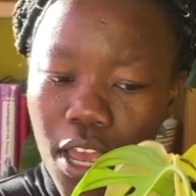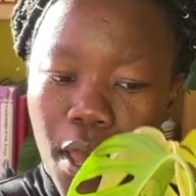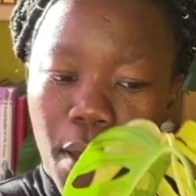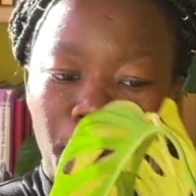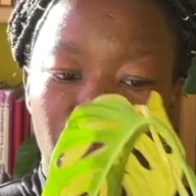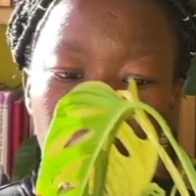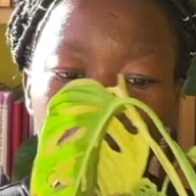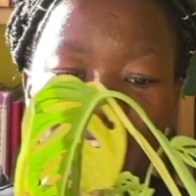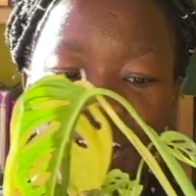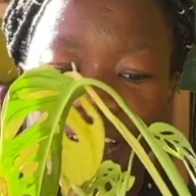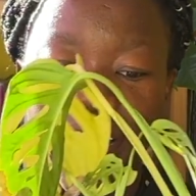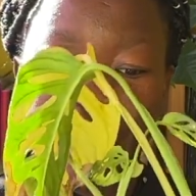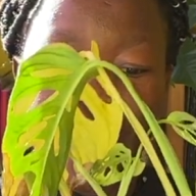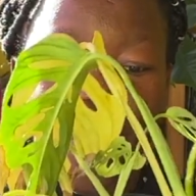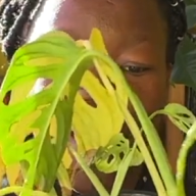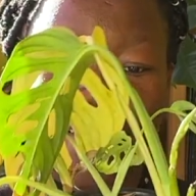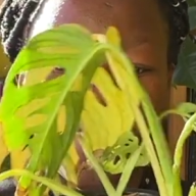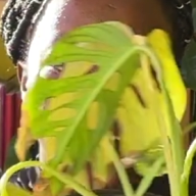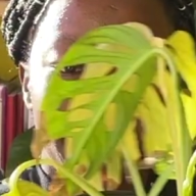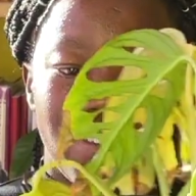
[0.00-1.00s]
but I
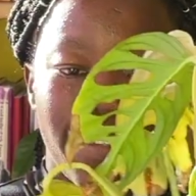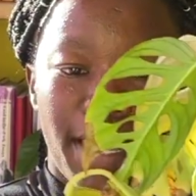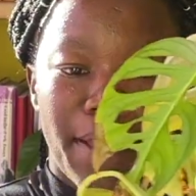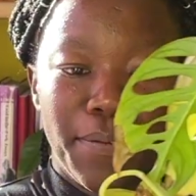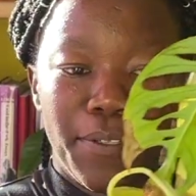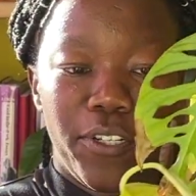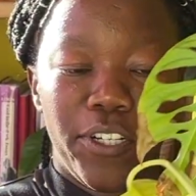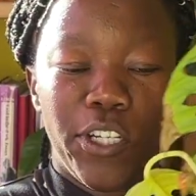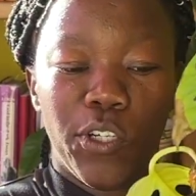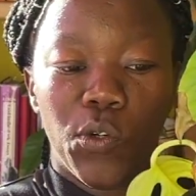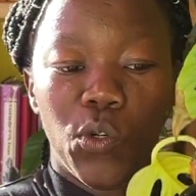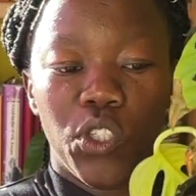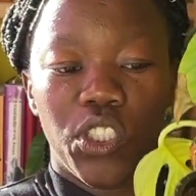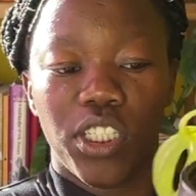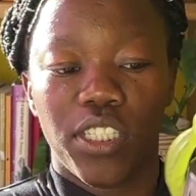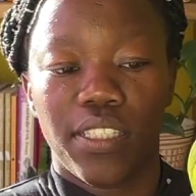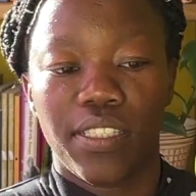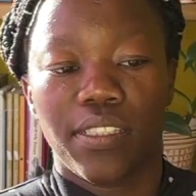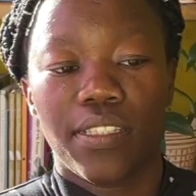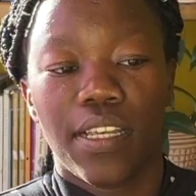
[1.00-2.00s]
think it's absolutely
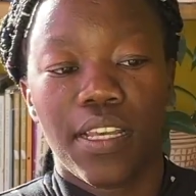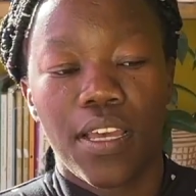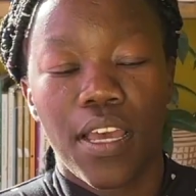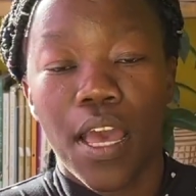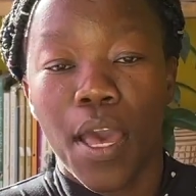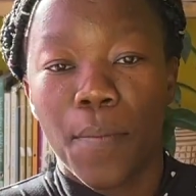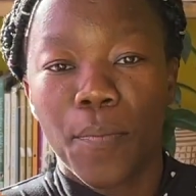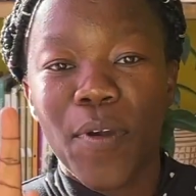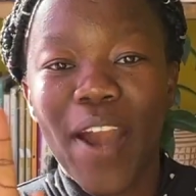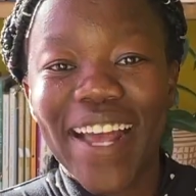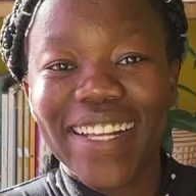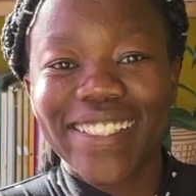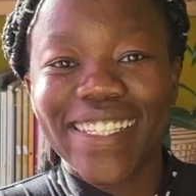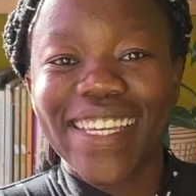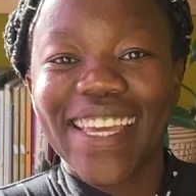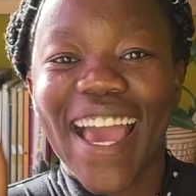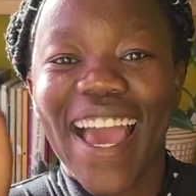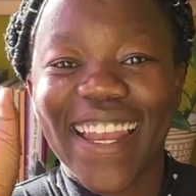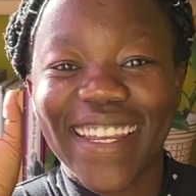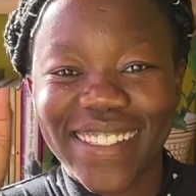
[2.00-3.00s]
gorgeous.
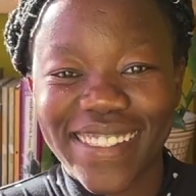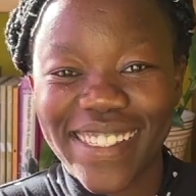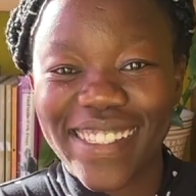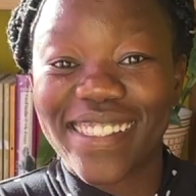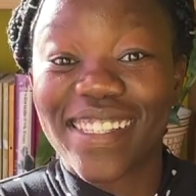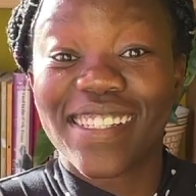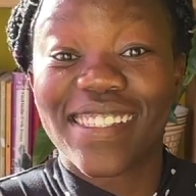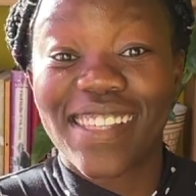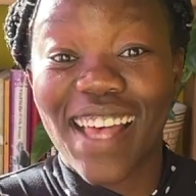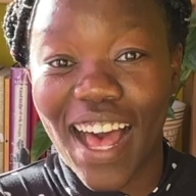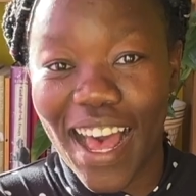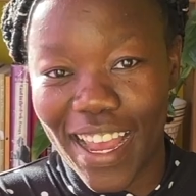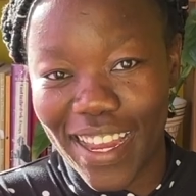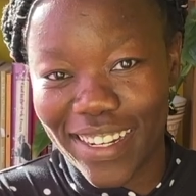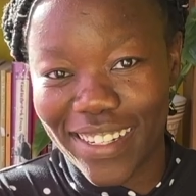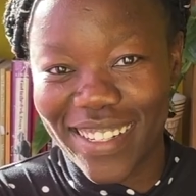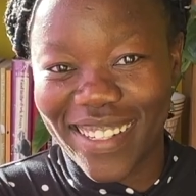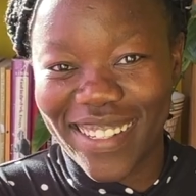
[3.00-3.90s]
Practicalities aside,